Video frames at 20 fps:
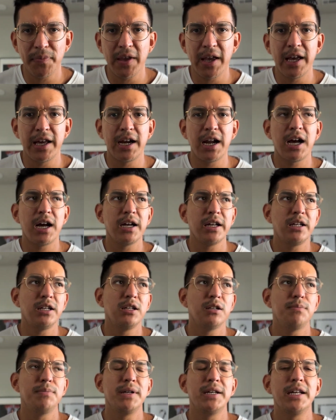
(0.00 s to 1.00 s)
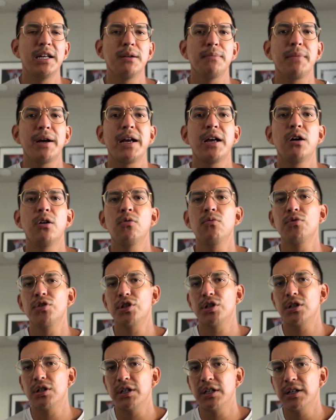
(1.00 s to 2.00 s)
and I could begin my own
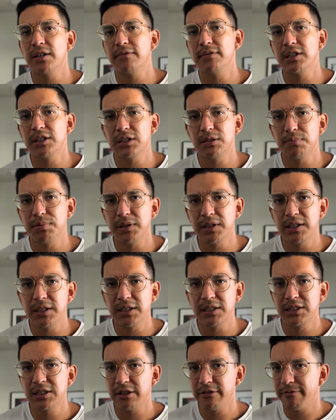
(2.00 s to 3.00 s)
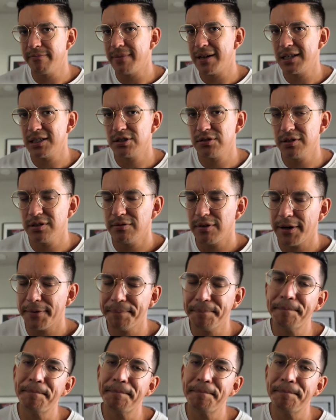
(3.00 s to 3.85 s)
journey of discipline and self-mastery, right?